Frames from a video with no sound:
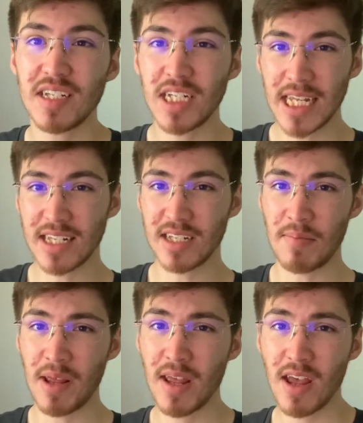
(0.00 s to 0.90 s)
to get
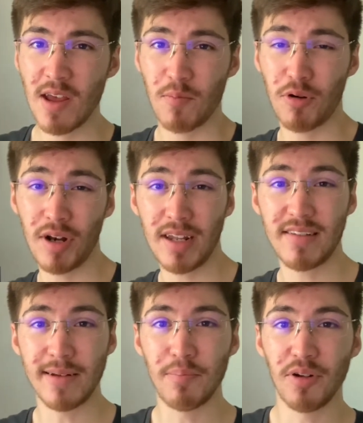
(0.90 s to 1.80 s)
some pretty
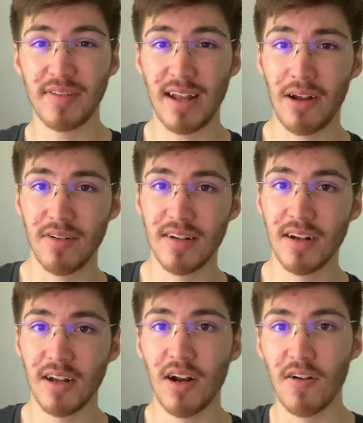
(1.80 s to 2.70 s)
simple sounds
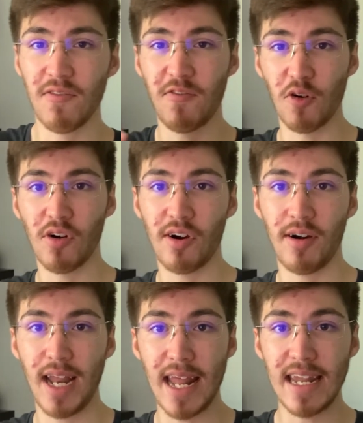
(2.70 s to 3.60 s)
done
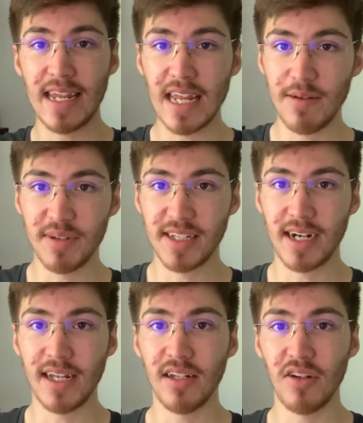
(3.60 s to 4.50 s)
for any games that
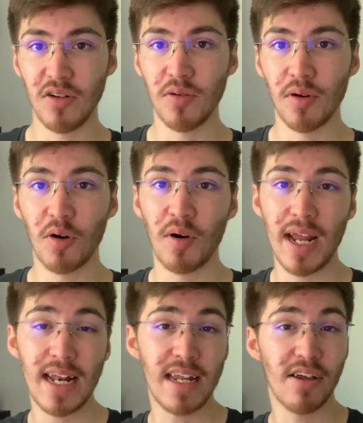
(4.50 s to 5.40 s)
I do or
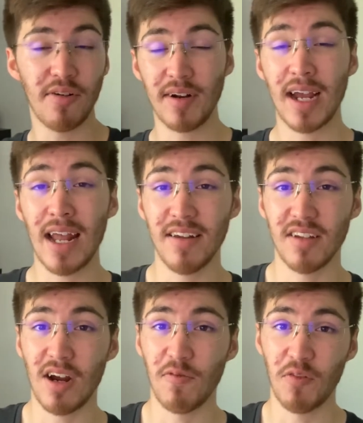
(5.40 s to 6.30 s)
any other kind of
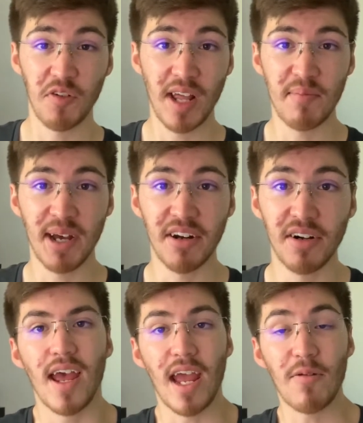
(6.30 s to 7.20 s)
software for that
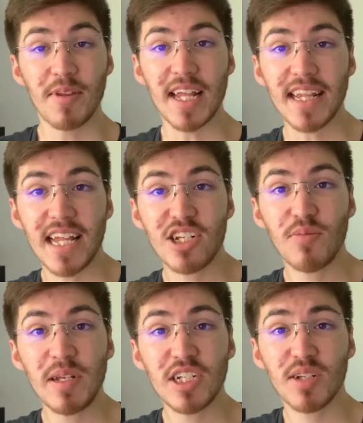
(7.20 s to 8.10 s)
matter. And with that, that should
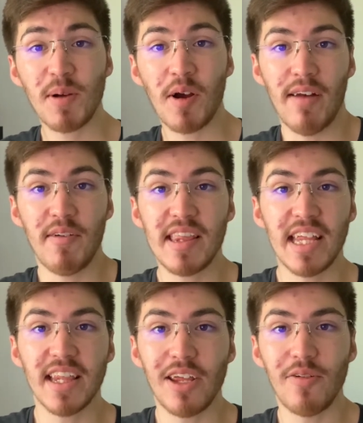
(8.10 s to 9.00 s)
be just about
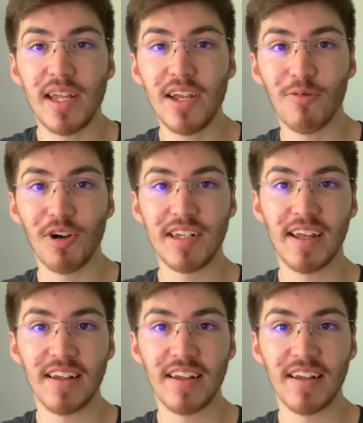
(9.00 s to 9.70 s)
everything that you need really to get